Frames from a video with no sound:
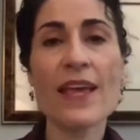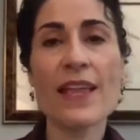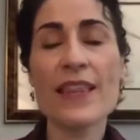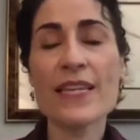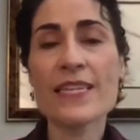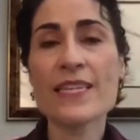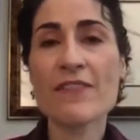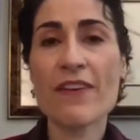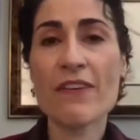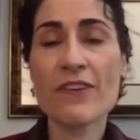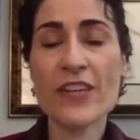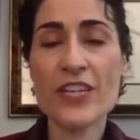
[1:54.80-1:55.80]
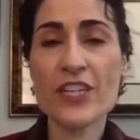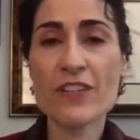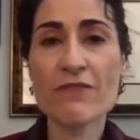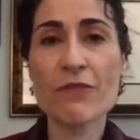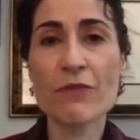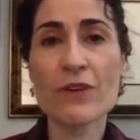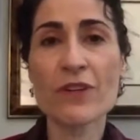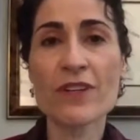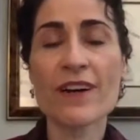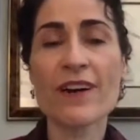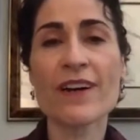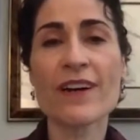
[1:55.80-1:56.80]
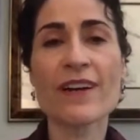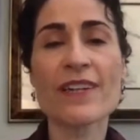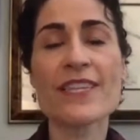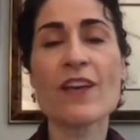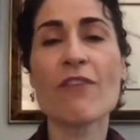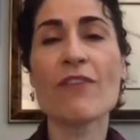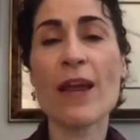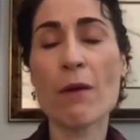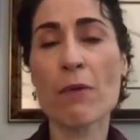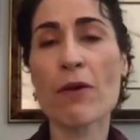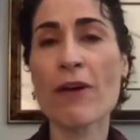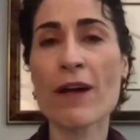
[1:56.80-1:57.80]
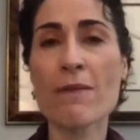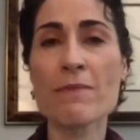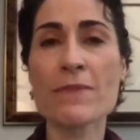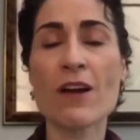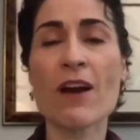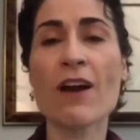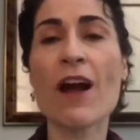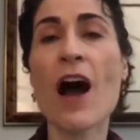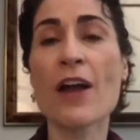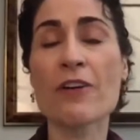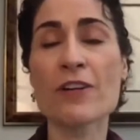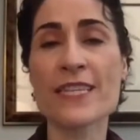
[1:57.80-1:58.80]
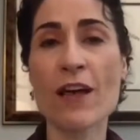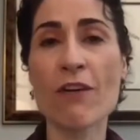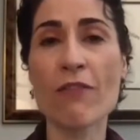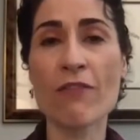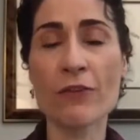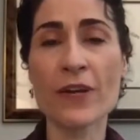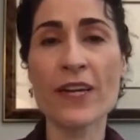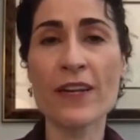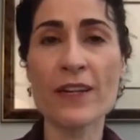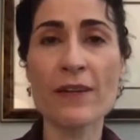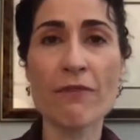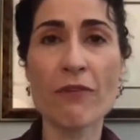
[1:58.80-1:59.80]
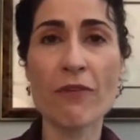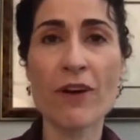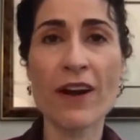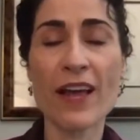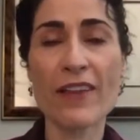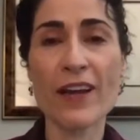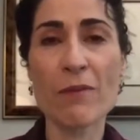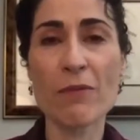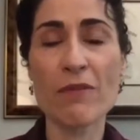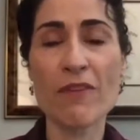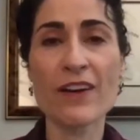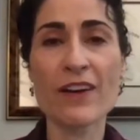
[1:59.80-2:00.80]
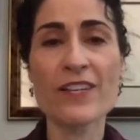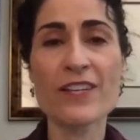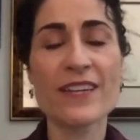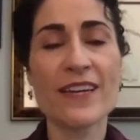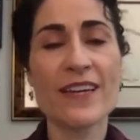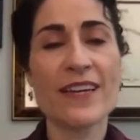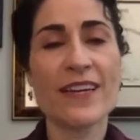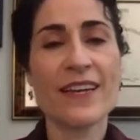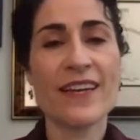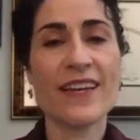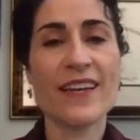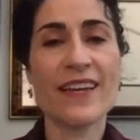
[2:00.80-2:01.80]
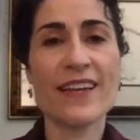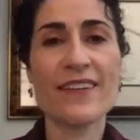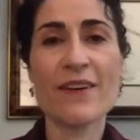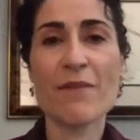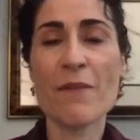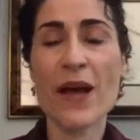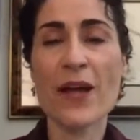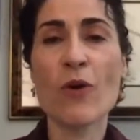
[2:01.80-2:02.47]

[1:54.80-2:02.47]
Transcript: This is the foundation for our self-care programs, our Honor Self curriculum for healthcare providers, and my